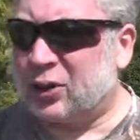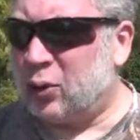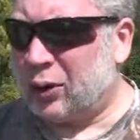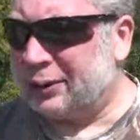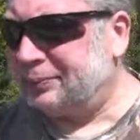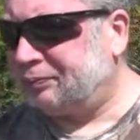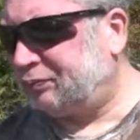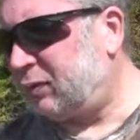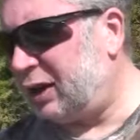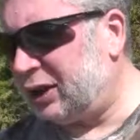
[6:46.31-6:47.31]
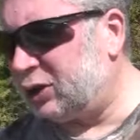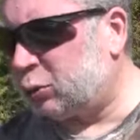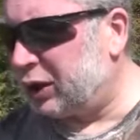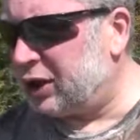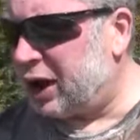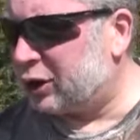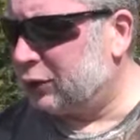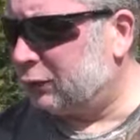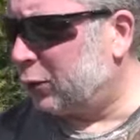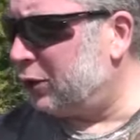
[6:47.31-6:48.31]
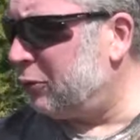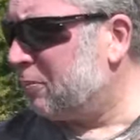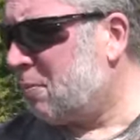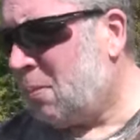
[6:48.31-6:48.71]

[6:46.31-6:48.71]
or at least really not good for you.